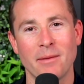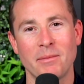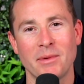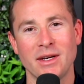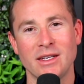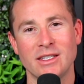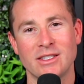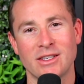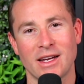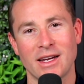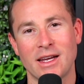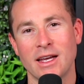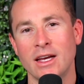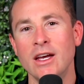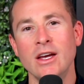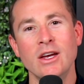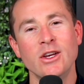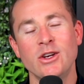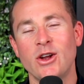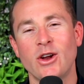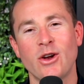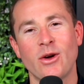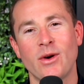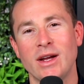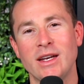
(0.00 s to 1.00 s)
And he's like,
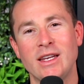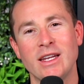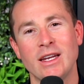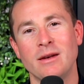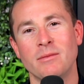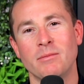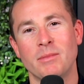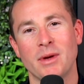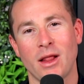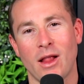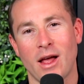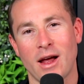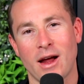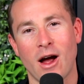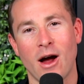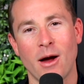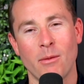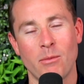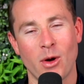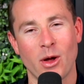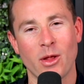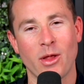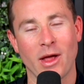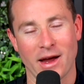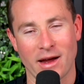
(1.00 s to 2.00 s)
no, I didn't, but
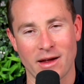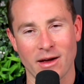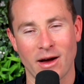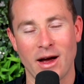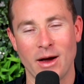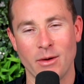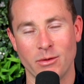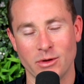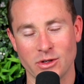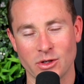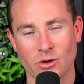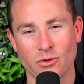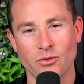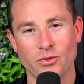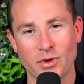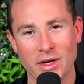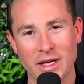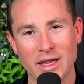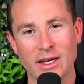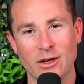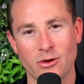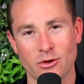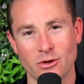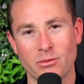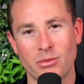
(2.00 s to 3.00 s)
it was a
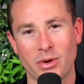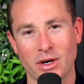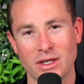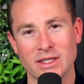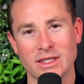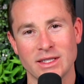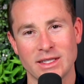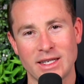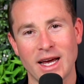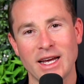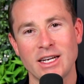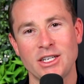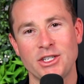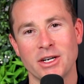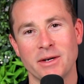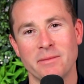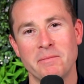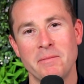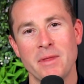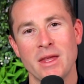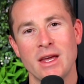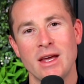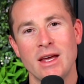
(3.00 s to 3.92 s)
really good presentation.